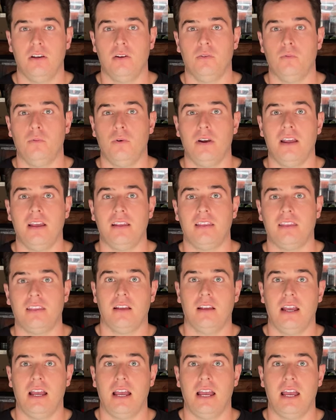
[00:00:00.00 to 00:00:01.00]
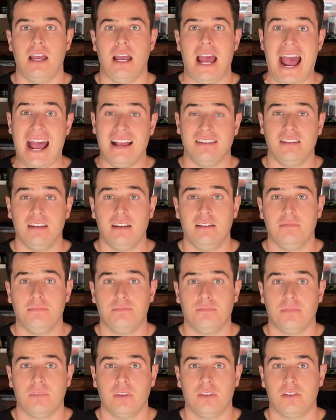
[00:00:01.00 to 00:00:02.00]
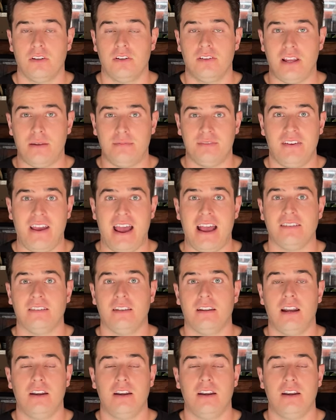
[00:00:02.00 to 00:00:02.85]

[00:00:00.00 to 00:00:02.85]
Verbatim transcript: with acid, certain types of acid.